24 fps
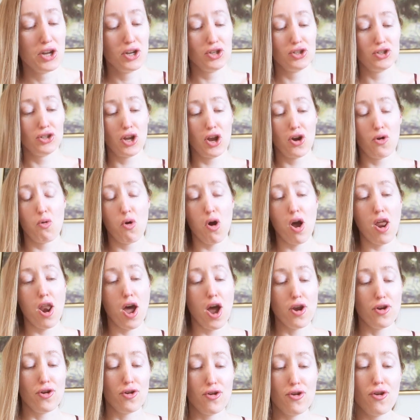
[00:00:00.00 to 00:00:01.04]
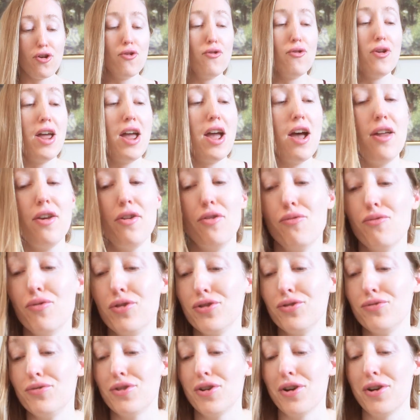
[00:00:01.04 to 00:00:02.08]
He's like, what? I didn't know that.
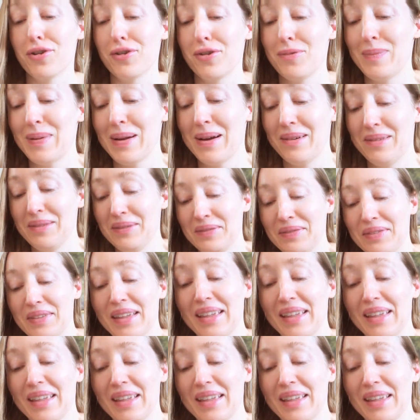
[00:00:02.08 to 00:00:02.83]
What you talking about?